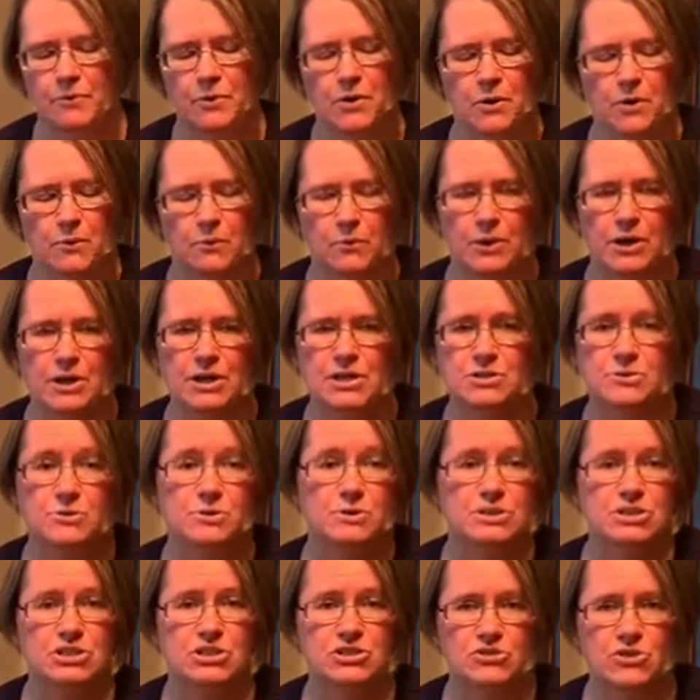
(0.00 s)
we're going to do a
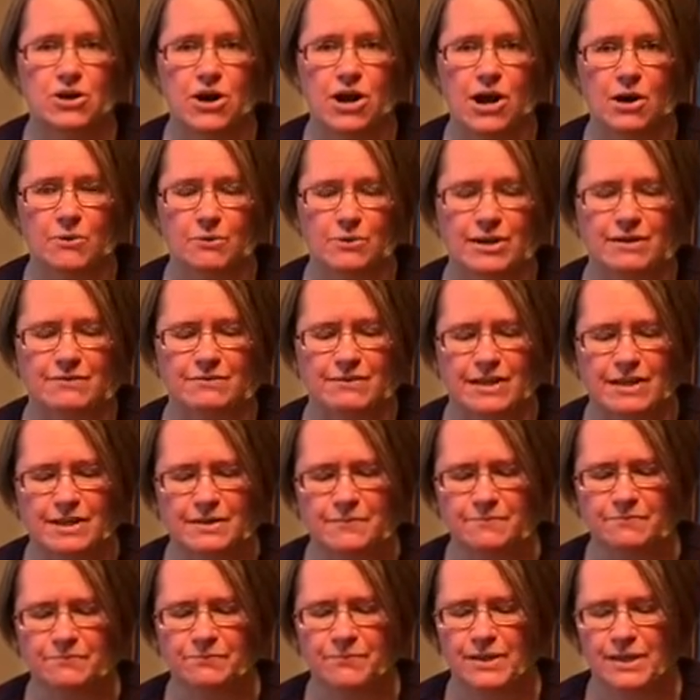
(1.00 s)
straw
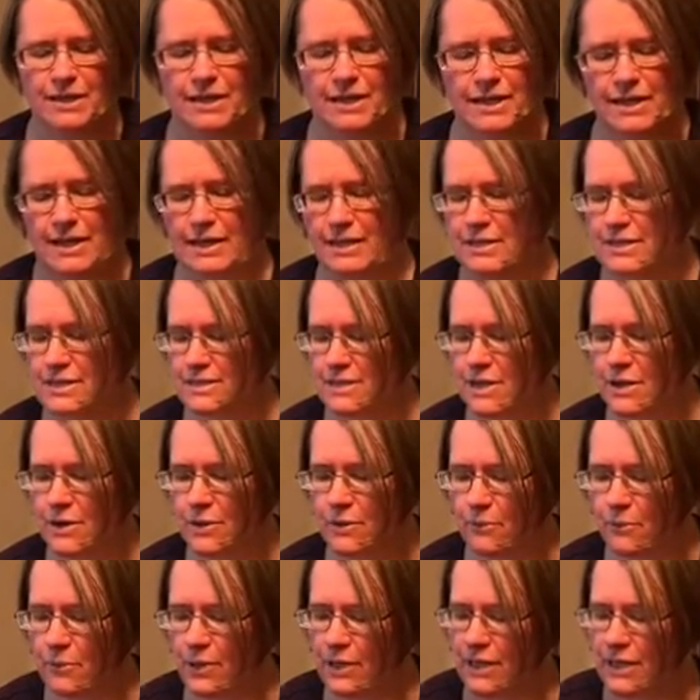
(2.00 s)
weaving. And
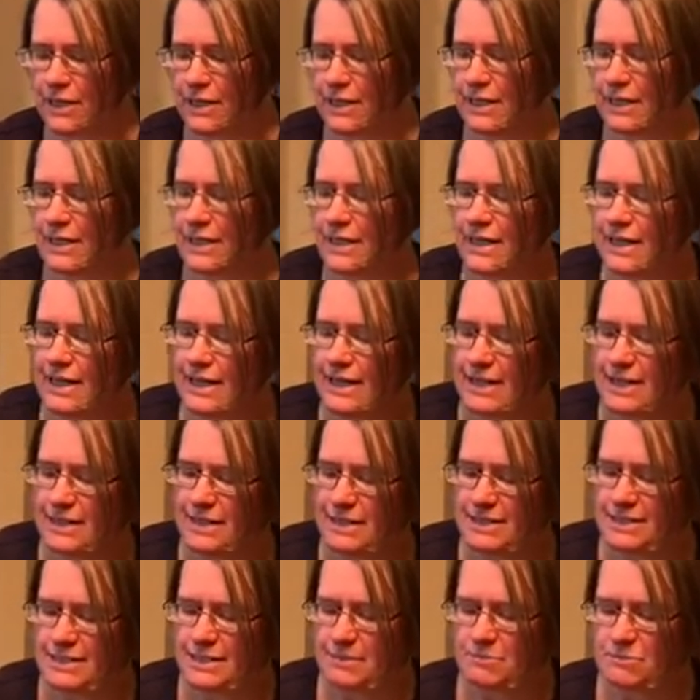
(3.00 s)
so we need
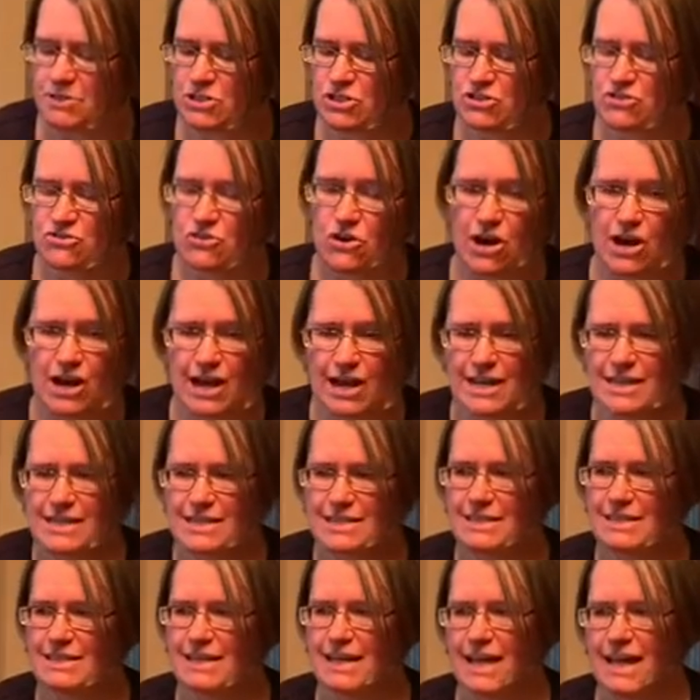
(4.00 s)
some
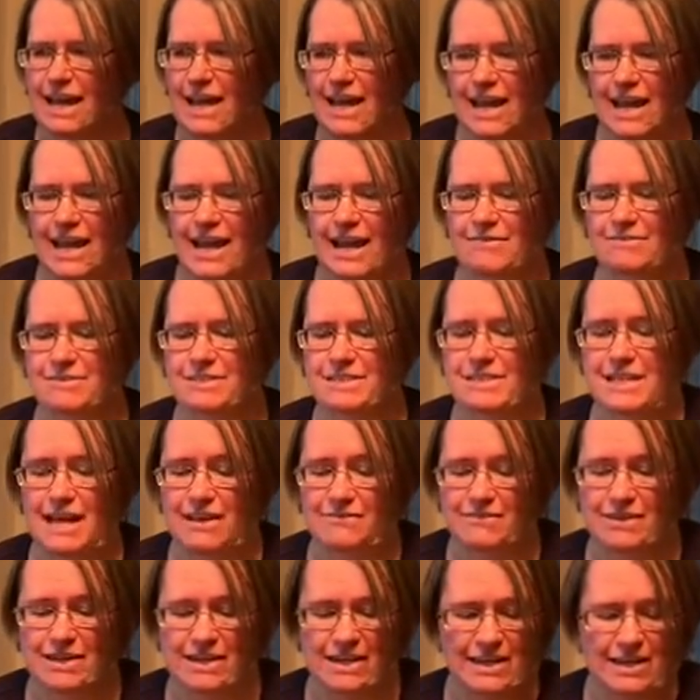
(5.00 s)
straws. I have
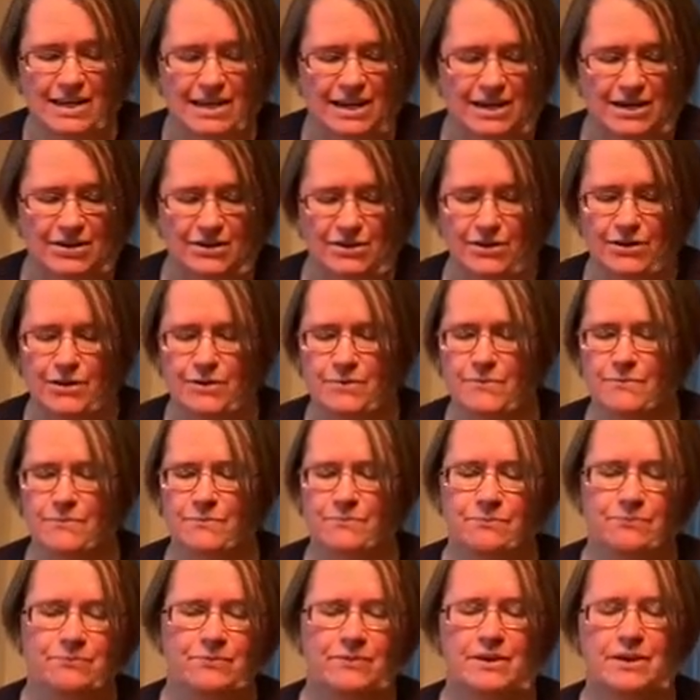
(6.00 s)
7 here,
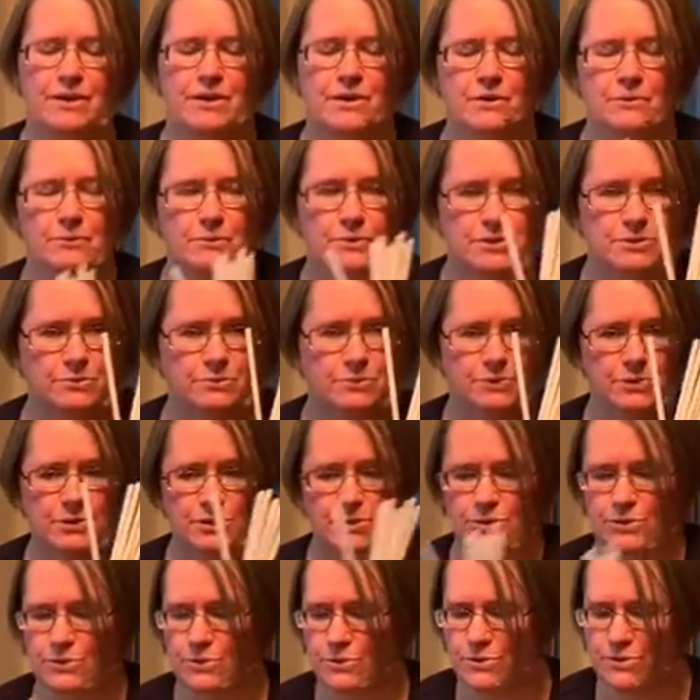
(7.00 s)
which we'll
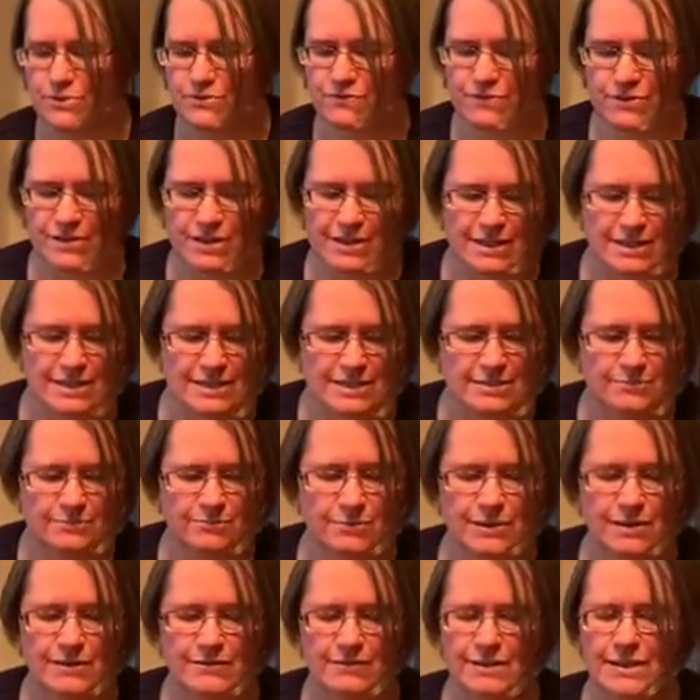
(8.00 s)
use for this
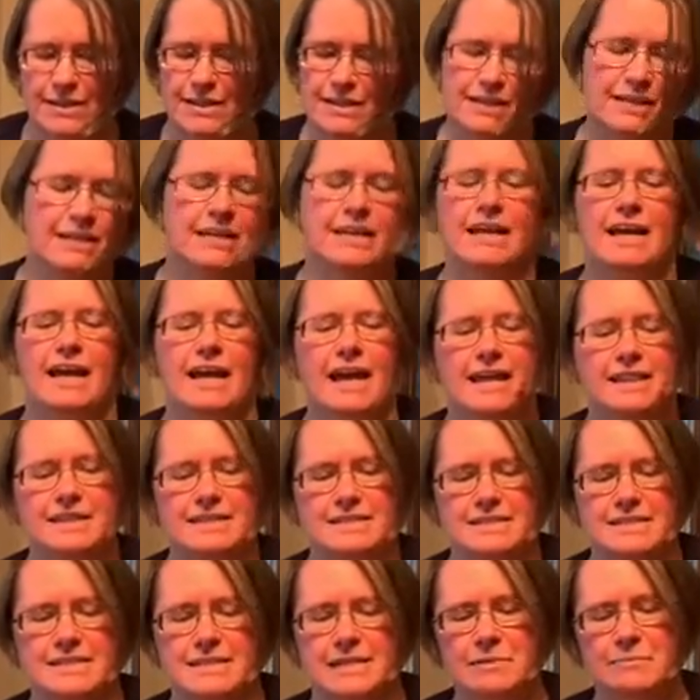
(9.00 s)
weaving. And
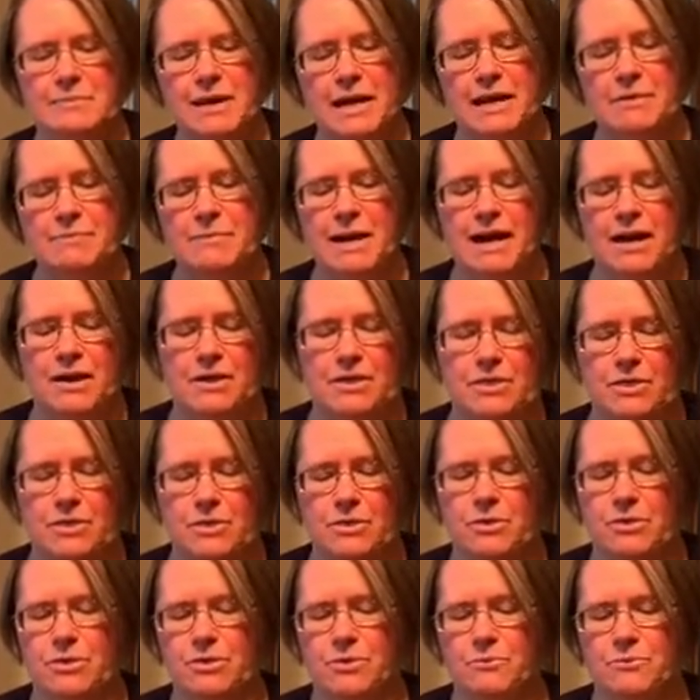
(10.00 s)
this is going to make about a
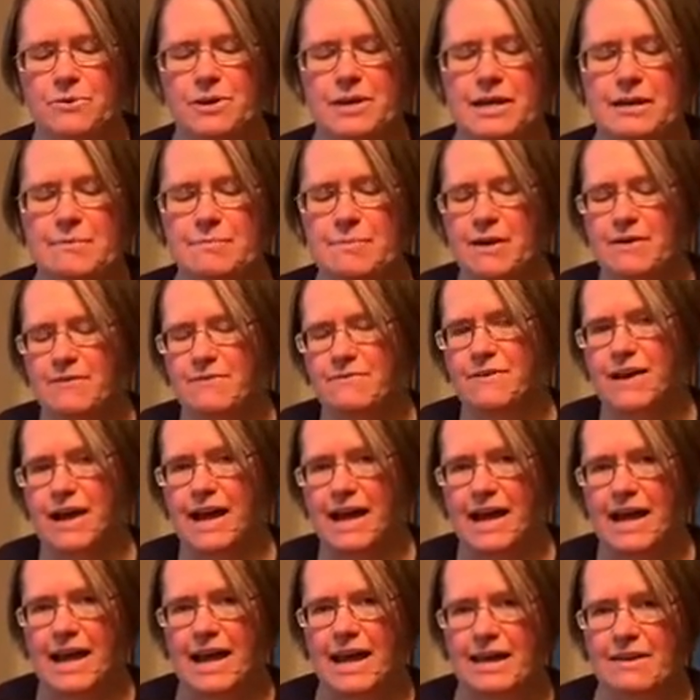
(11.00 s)
3 by
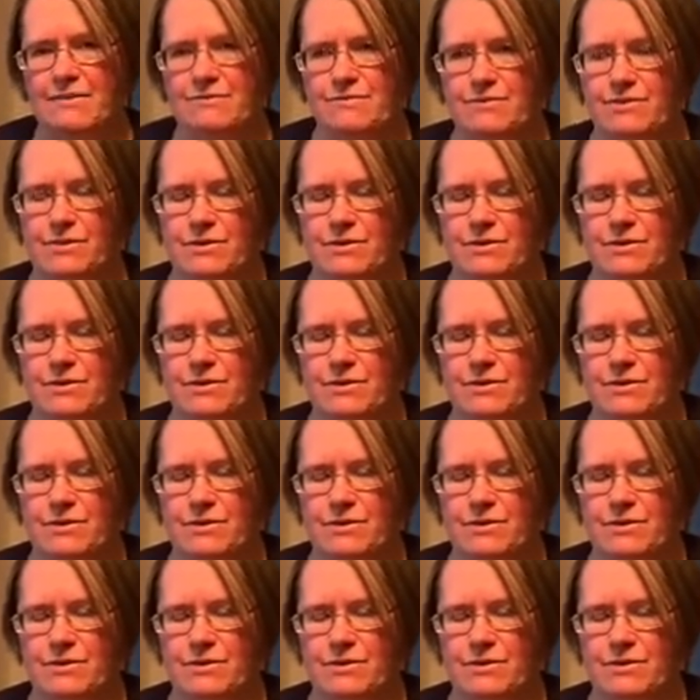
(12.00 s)
5